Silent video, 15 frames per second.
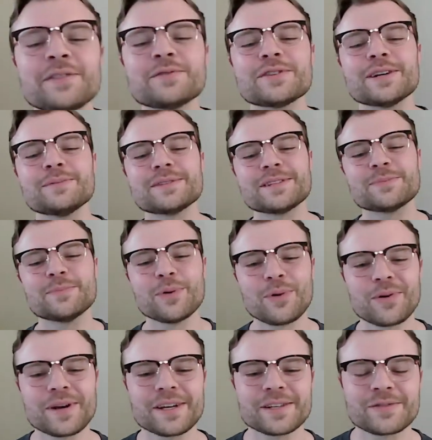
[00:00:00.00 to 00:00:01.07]
of Dreams is
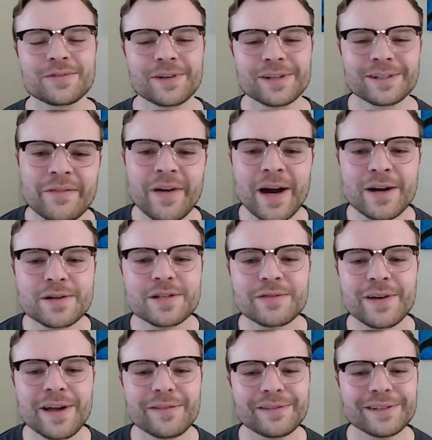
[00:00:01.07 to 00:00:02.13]
boring as fuck. Fires
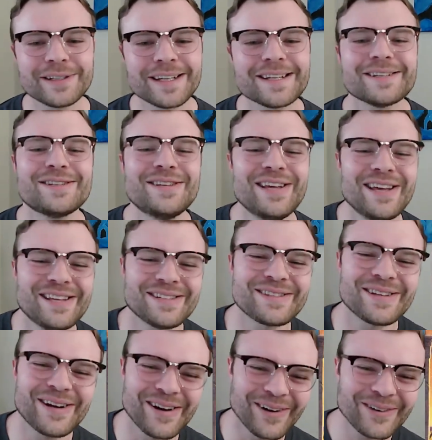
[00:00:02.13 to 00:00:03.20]
of Heaven is just
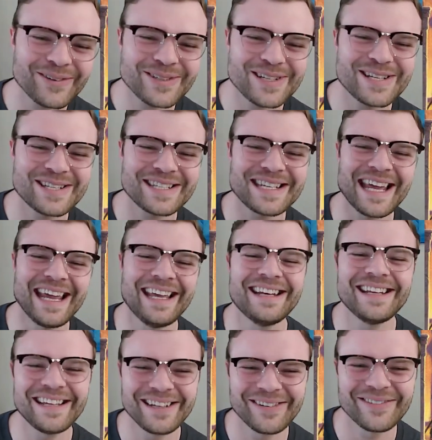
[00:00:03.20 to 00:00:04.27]
they're all just
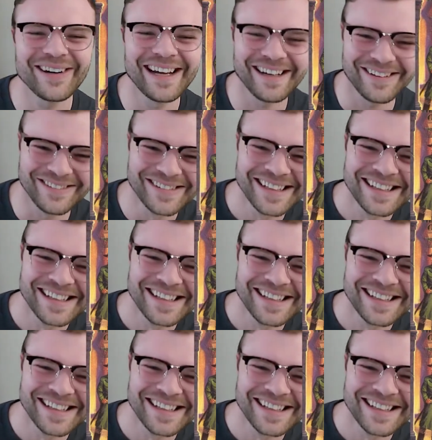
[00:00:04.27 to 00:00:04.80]
standing around.